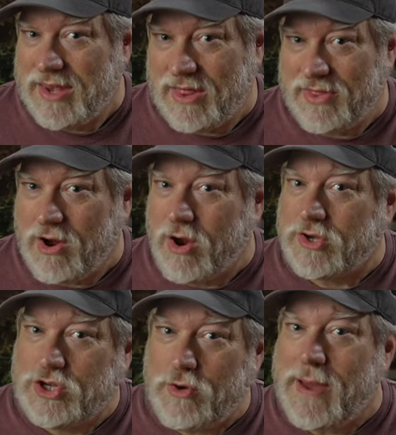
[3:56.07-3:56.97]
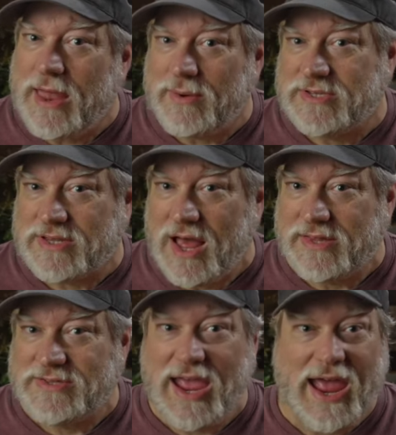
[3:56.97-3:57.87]
Now there are two battery
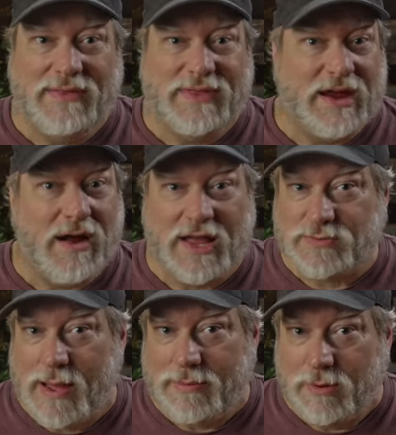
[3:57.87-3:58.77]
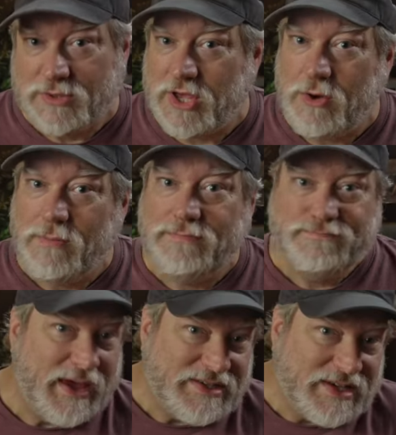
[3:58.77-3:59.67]
slots and they are hot swappable. So
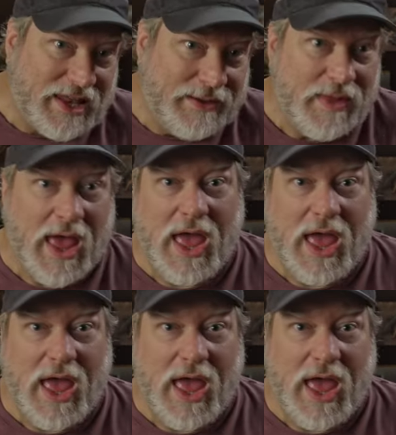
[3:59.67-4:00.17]
basically